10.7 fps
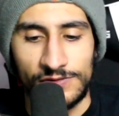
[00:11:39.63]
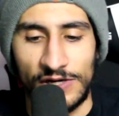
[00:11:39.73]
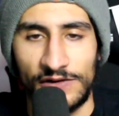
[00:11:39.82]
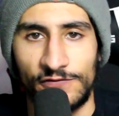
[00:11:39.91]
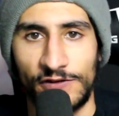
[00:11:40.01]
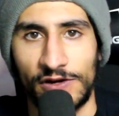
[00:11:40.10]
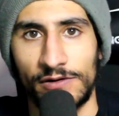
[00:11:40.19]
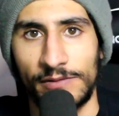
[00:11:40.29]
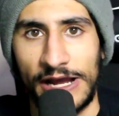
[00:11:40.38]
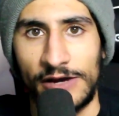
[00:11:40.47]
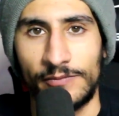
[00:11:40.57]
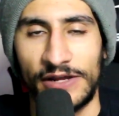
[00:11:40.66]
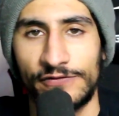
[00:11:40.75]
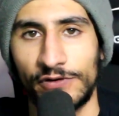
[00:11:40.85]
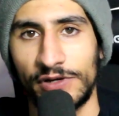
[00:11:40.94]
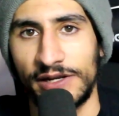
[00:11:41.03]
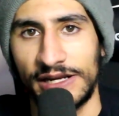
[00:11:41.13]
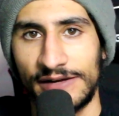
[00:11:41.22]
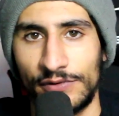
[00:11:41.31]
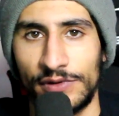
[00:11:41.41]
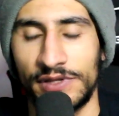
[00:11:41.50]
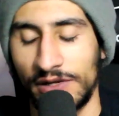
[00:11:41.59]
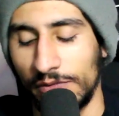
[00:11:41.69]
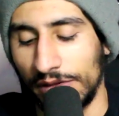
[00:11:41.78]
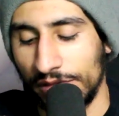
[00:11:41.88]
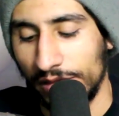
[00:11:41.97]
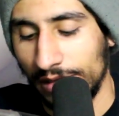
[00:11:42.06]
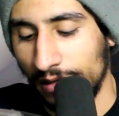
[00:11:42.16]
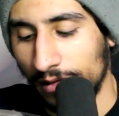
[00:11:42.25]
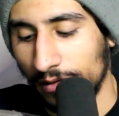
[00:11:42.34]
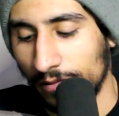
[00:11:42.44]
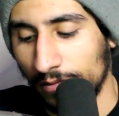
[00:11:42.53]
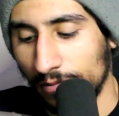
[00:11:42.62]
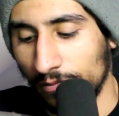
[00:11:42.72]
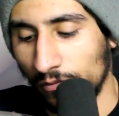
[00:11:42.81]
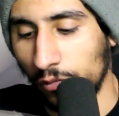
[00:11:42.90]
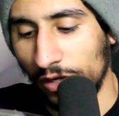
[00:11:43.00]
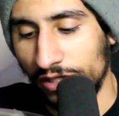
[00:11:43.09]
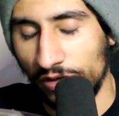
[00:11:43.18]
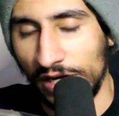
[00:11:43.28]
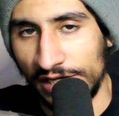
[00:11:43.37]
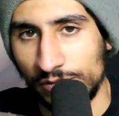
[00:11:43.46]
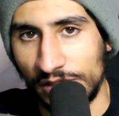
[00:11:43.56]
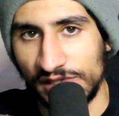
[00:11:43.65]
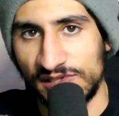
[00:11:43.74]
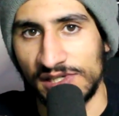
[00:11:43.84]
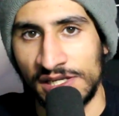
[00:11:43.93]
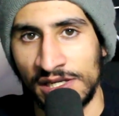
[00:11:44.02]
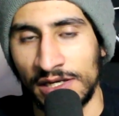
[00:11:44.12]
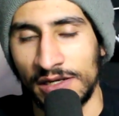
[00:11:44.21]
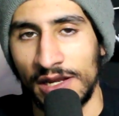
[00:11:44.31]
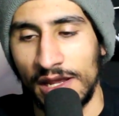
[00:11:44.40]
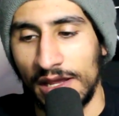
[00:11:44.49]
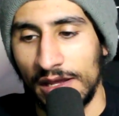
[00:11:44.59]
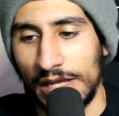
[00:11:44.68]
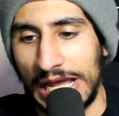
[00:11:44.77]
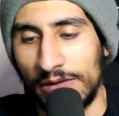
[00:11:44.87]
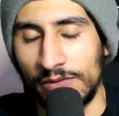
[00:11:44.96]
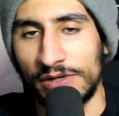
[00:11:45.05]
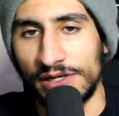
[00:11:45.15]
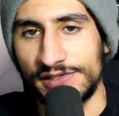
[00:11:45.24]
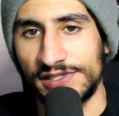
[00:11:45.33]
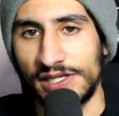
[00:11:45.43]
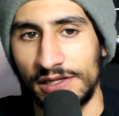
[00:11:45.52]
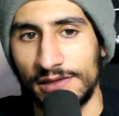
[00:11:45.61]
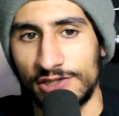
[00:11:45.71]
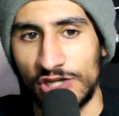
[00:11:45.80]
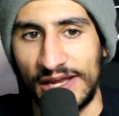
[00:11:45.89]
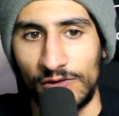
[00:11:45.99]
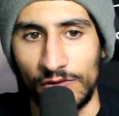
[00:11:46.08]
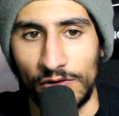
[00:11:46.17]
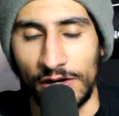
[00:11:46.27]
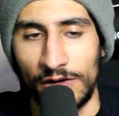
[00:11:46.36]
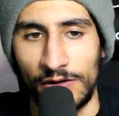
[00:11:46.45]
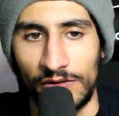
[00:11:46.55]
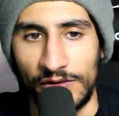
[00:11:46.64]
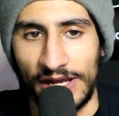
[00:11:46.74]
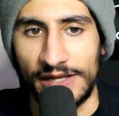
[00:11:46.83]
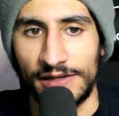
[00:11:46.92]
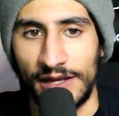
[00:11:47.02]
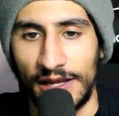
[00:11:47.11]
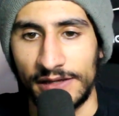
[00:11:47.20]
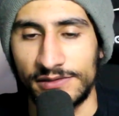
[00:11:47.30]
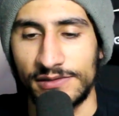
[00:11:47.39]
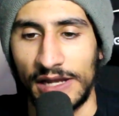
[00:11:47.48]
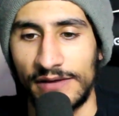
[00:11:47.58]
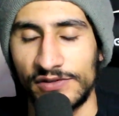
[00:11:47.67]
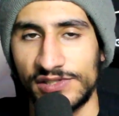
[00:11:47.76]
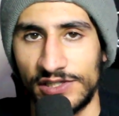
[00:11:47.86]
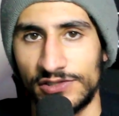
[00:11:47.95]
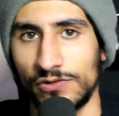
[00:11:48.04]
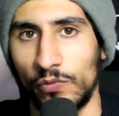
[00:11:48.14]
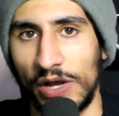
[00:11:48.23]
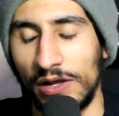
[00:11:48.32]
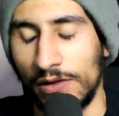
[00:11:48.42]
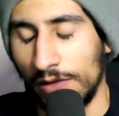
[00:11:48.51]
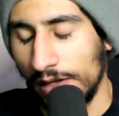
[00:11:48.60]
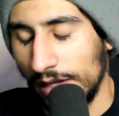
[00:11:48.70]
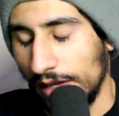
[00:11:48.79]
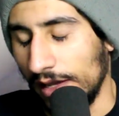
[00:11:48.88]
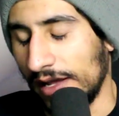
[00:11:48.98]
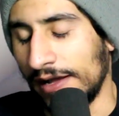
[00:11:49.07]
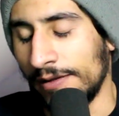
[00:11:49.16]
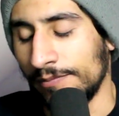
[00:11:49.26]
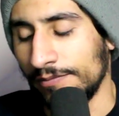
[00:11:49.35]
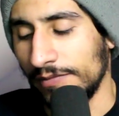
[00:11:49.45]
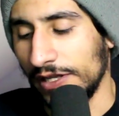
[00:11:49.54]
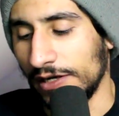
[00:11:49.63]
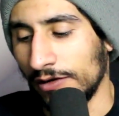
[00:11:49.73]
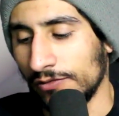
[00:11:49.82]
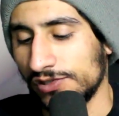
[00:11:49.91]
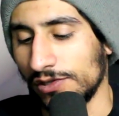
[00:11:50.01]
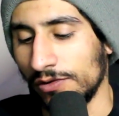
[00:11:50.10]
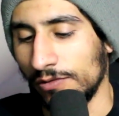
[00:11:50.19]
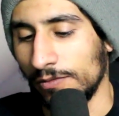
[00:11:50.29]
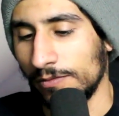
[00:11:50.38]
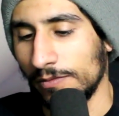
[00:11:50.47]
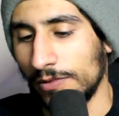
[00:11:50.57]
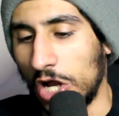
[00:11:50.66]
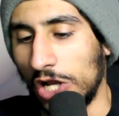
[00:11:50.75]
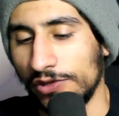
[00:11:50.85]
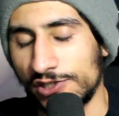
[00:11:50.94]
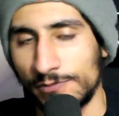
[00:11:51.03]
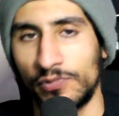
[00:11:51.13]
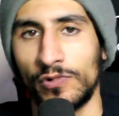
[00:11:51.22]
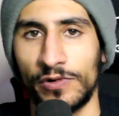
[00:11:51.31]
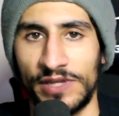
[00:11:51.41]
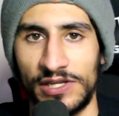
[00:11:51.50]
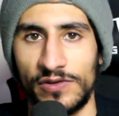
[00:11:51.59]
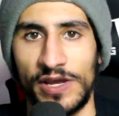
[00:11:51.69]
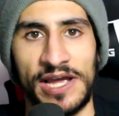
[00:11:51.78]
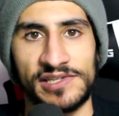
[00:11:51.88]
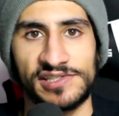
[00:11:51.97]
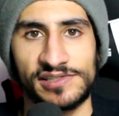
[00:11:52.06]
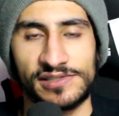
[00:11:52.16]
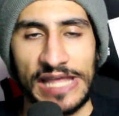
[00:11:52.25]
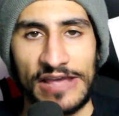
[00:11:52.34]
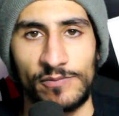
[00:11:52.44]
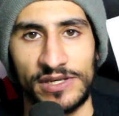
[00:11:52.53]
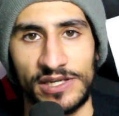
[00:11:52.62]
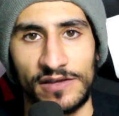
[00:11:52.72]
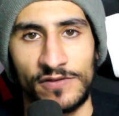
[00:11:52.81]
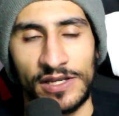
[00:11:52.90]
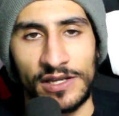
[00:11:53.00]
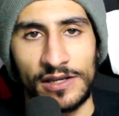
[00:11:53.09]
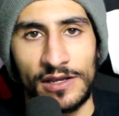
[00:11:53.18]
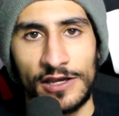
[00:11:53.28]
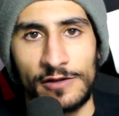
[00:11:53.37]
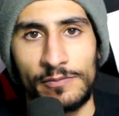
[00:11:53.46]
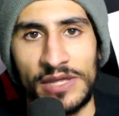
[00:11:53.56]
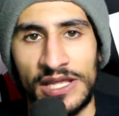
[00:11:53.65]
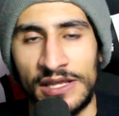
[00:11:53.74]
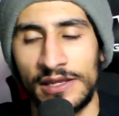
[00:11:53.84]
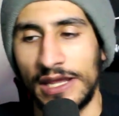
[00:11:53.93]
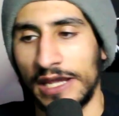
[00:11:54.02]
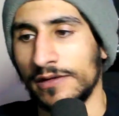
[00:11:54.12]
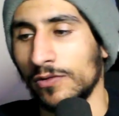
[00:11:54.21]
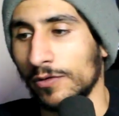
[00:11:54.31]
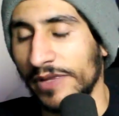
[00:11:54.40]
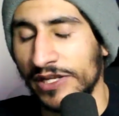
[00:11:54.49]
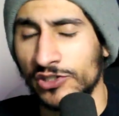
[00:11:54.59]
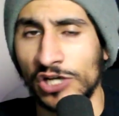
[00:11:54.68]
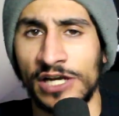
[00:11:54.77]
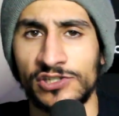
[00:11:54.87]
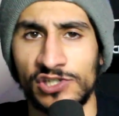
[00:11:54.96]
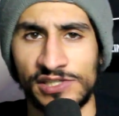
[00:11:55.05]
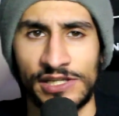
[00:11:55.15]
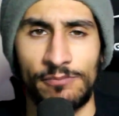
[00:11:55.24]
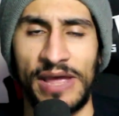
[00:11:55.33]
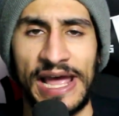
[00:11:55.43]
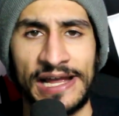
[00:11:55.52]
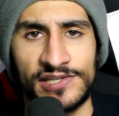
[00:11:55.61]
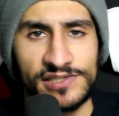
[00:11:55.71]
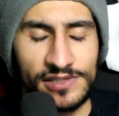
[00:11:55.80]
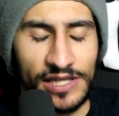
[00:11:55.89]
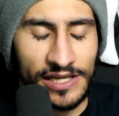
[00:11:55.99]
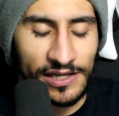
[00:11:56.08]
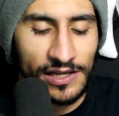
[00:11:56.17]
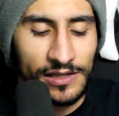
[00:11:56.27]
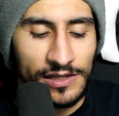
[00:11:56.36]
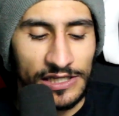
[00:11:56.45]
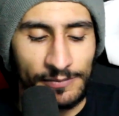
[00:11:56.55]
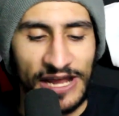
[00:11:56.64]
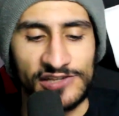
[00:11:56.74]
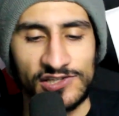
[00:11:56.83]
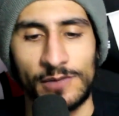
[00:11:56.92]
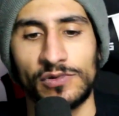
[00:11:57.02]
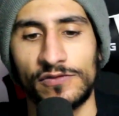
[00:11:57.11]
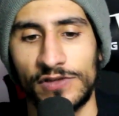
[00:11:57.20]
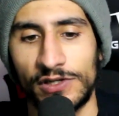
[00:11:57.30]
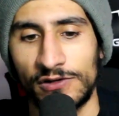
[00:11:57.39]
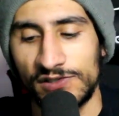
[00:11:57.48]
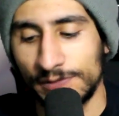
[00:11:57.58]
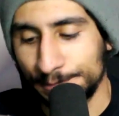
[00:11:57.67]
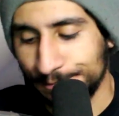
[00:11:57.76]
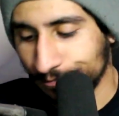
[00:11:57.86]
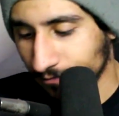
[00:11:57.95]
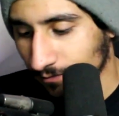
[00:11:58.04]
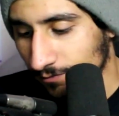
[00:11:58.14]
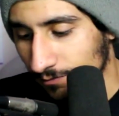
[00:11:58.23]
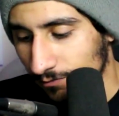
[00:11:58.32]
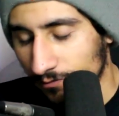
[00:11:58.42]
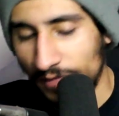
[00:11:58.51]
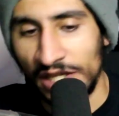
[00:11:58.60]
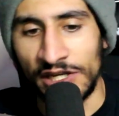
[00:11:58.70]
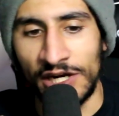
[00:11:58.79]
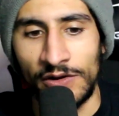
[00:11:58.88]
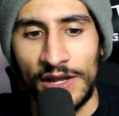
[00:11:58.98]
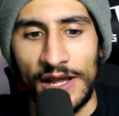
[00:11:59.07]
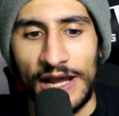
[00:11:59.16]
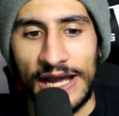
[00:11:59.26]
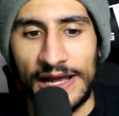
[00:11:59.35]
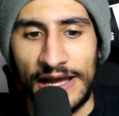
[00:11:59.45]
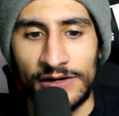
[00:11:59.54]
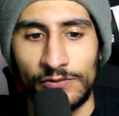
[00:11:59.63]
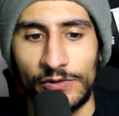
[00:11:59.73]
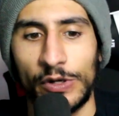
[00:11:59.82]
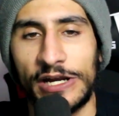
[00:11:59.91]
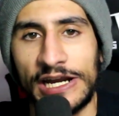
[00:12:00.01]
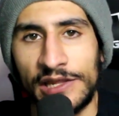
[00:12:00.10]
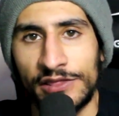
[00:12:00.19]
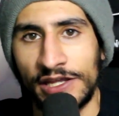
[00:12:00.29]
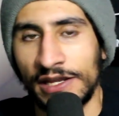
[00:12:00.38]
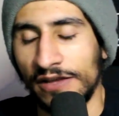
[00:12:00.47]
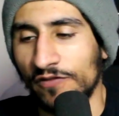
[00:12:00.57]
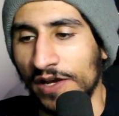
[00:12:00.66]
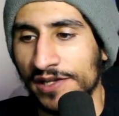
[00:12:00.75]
try to figure out my footing and everything with what you guys want to see and how I want to see the channel grow and obviously do well. So all the support that you guys have been giving me and John just in the past, like in the past couple of years, I don't regret anything. If